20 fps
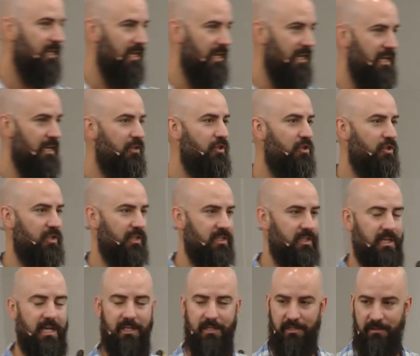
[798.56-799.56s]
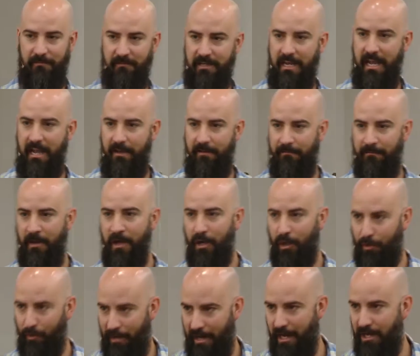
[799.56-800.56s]
to each successive day of
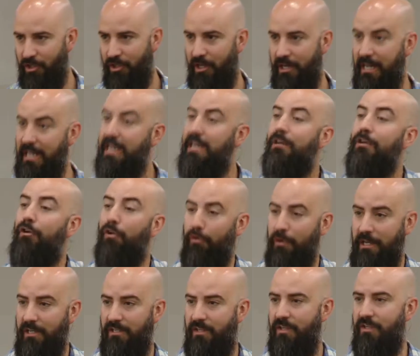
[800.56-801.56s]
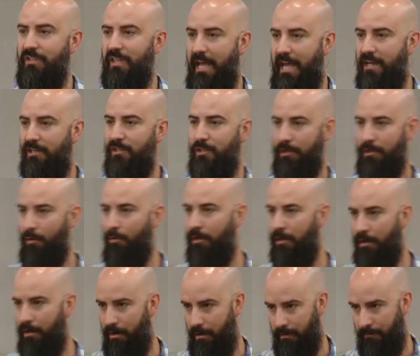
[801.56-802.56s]
creation increases as you go
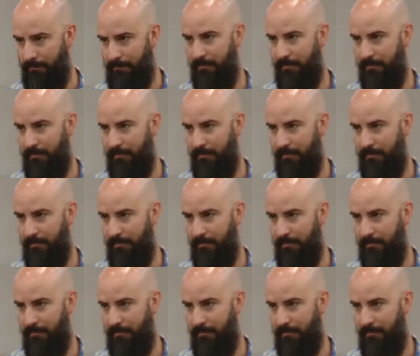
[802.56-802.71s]
along